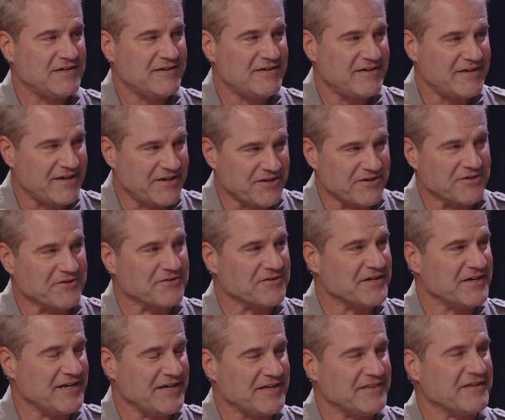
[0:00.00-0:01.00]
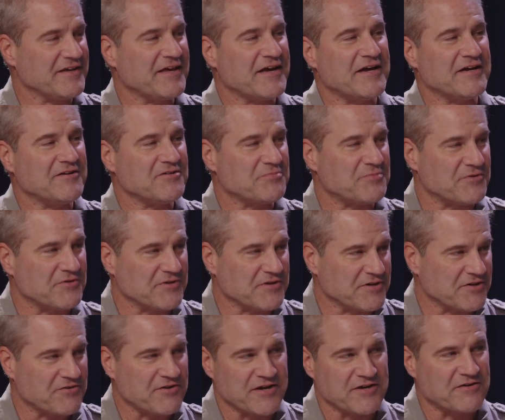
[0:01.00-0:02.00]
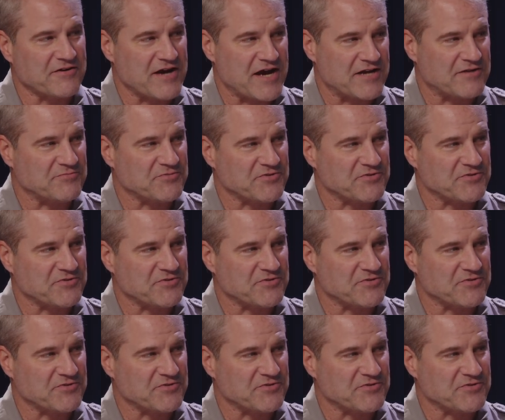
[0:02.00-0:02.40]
here in the Gettysburg and greater Adams